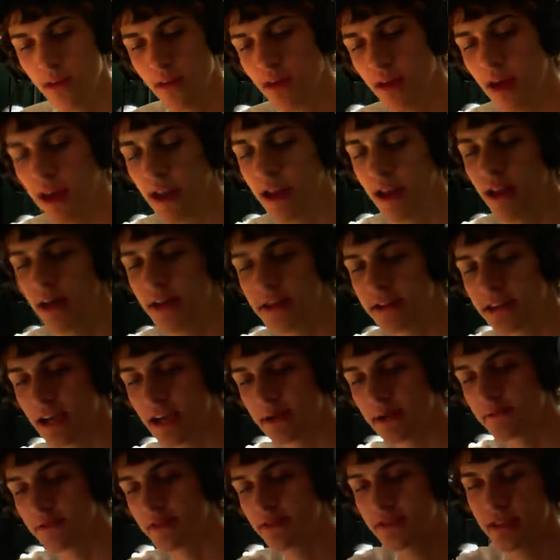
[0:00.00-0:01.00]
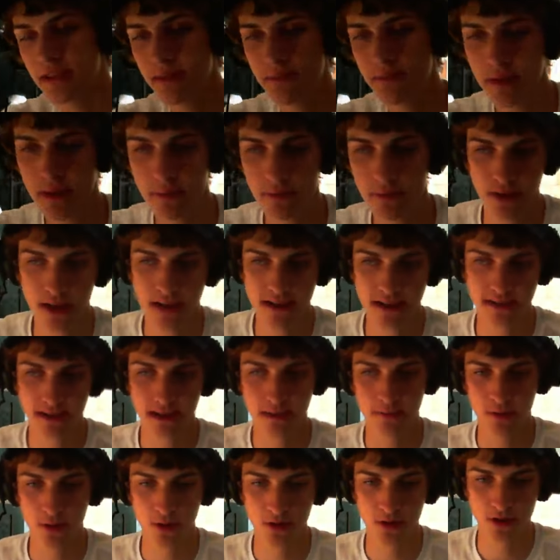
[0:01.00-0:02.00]
And a lot of times you'll see people as they
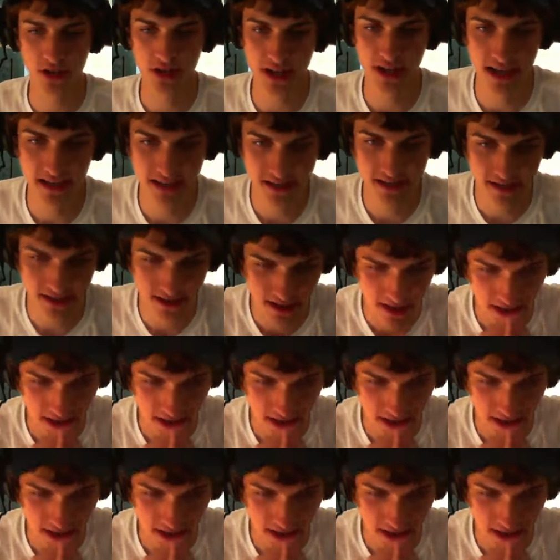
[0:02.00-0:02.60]
approach a test,